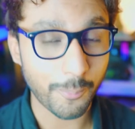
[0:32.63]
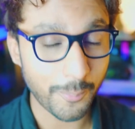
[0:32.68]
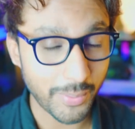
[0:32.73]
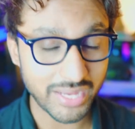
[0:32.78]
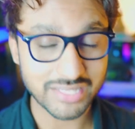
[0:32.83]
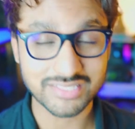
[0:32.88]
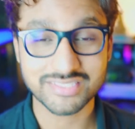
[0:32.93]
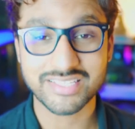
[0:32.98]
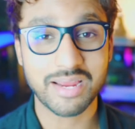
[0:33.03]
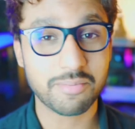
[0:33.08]

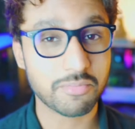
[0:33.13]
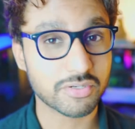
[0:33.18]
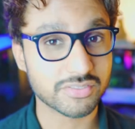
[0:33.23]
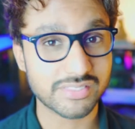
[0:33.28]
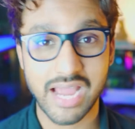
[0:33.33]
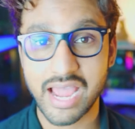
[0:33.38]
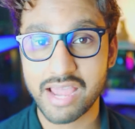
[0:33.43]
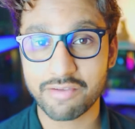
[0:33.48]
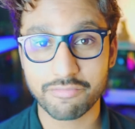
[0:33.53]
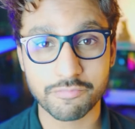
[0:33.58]
best cameras
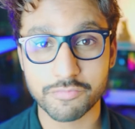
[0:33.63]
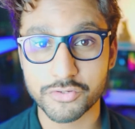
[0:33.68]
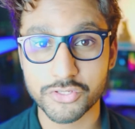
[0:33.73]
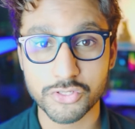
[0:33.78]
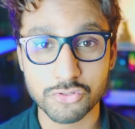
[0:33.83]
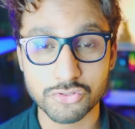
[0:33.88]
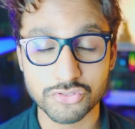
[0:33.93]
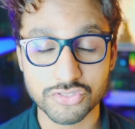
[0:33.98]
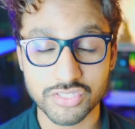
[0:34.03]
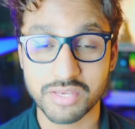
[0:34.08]
I've ever
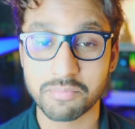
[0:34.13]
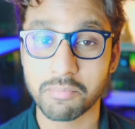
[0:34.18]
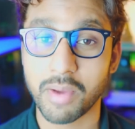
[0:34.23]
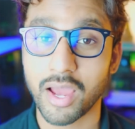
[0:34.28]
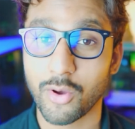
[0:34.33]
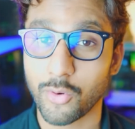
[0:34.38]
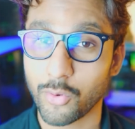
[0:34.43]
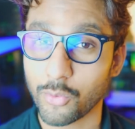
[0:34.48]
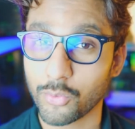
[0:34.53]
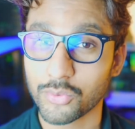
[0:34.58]
used in my
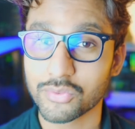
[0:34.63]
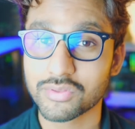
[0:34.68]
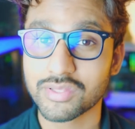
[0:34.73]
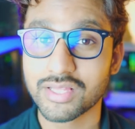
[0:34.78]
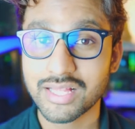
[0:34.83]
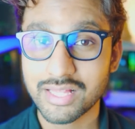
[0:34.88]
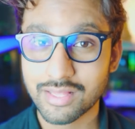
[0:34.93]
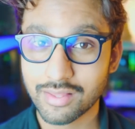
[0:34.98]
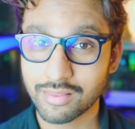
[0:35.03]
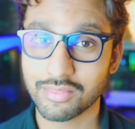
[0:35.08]

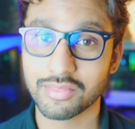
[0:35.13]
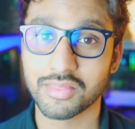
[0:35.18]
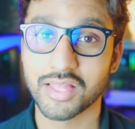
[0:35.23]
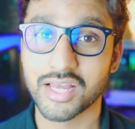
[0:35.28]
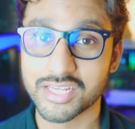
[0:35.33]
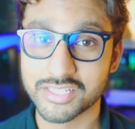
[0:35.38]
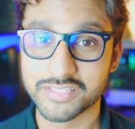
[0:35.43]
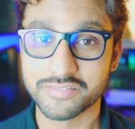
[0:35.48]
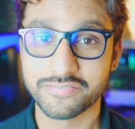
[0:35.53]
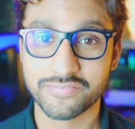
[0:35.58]
whole
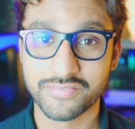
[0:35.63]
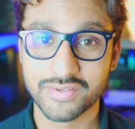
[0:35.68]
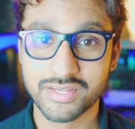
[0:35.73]
life.